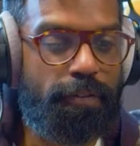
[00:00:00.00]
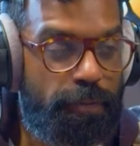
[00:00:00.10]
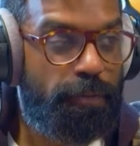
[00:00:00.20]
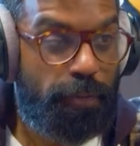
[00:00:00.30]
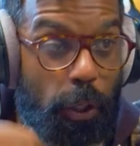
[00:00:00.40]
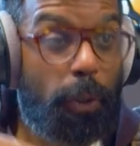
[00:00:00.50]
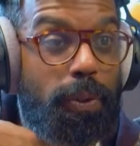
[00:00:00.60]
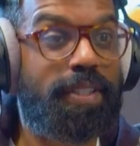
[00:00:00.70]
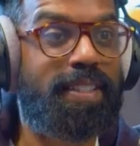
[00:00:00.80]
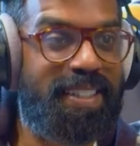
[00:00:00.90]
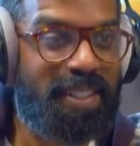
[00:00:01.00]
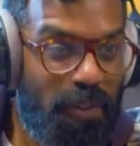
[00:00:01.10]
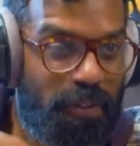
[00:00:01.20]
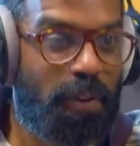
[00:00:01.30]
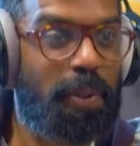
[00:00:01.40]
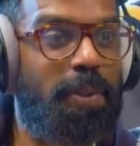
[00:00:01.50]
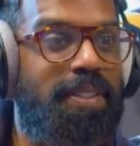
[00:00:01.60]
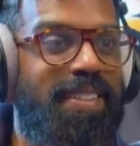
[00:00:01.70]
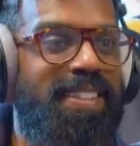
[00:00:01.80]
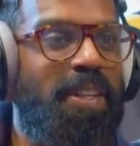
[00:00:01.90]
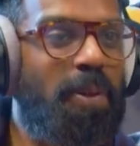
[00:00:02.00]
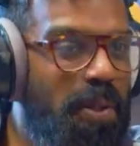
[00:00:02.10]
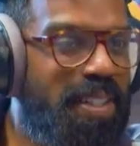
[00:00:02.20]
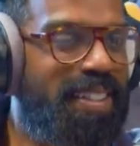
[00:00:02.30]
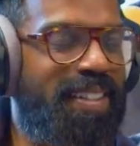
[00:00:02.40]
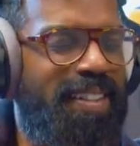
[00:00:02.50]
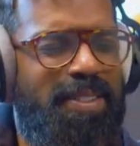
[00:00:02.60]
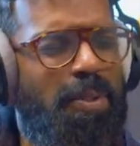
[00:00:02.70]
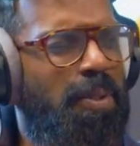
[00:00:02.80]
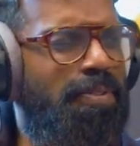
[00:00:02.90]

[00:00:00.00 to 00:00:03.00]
food. Oh, it's awful.